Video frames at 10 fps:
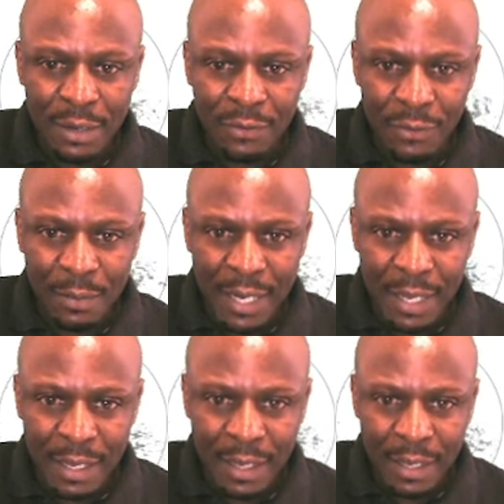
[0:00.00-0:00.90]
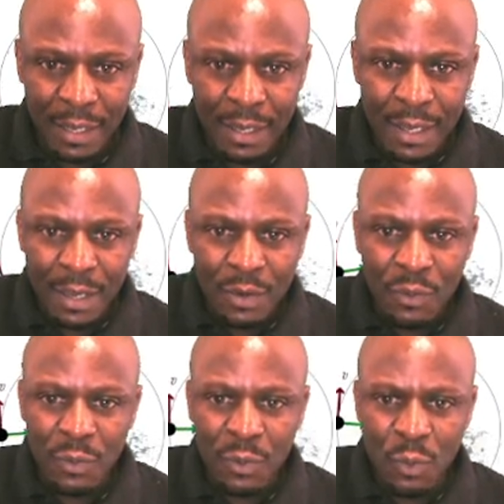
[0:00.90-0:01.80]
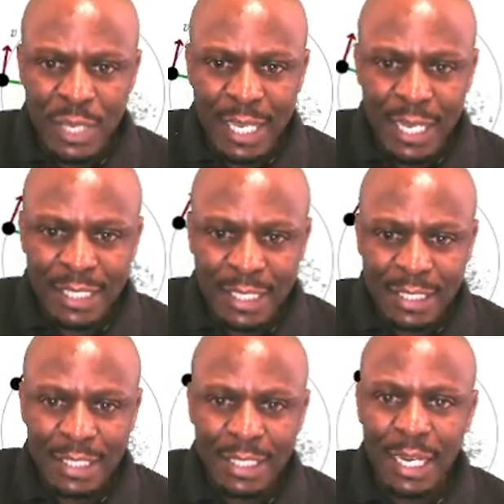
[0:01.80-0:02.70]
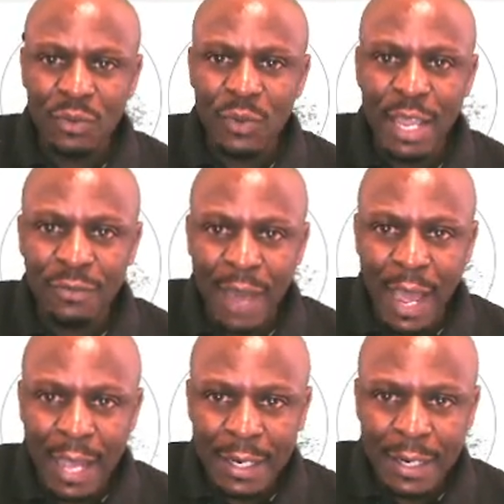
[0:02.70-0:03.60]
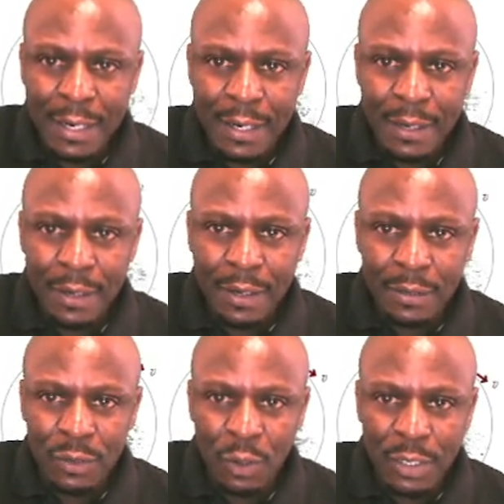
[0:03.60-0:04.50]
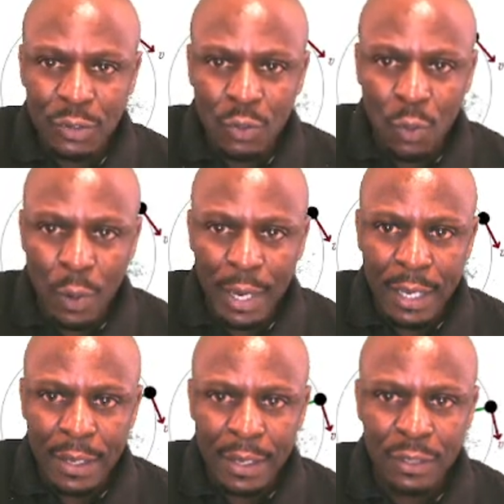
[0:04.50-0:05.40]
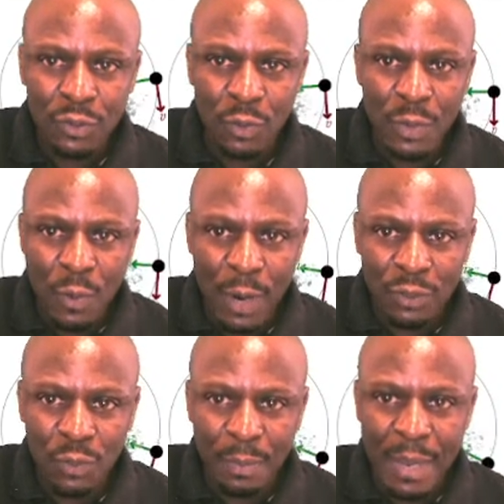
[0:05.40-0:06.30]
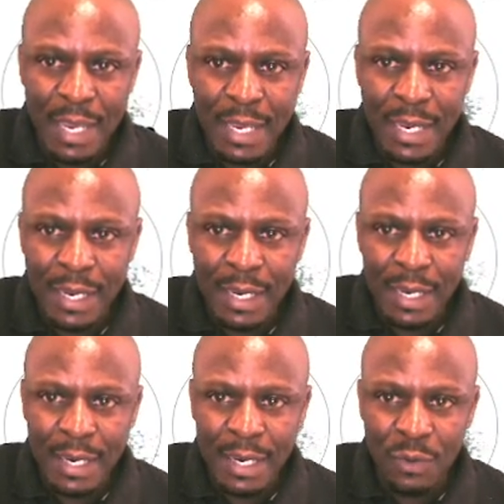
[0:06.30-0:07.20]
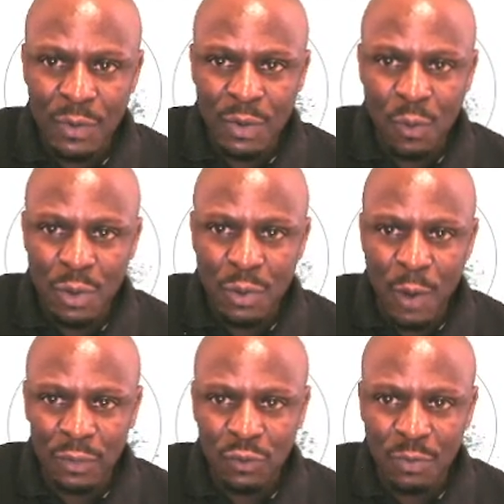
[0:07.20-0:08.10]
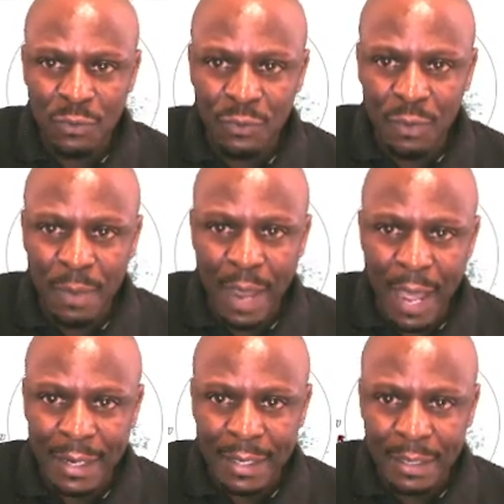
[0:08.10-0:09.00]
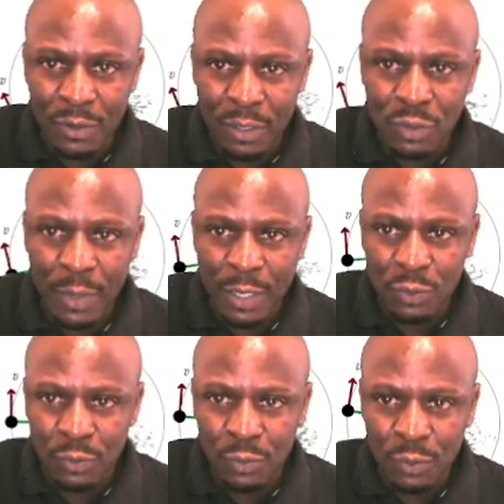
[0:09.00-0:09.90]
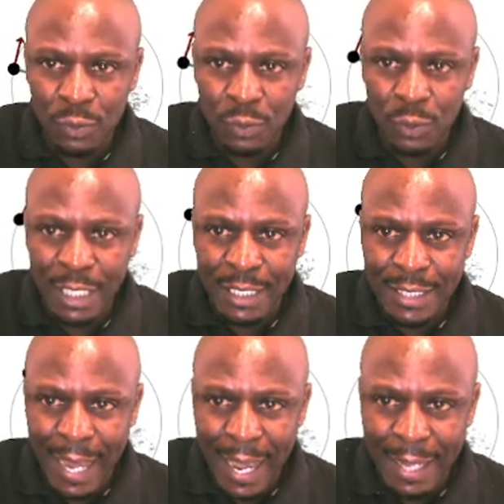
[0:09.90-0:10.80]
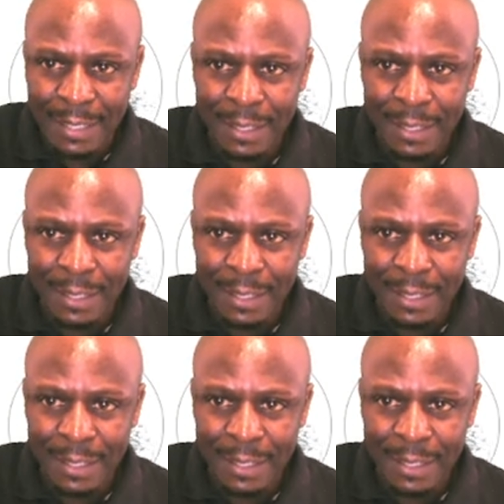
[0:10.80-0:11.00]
from there, we can just see that we have r dot square. So we want to make, we, we want to move from r dot square to, to just r.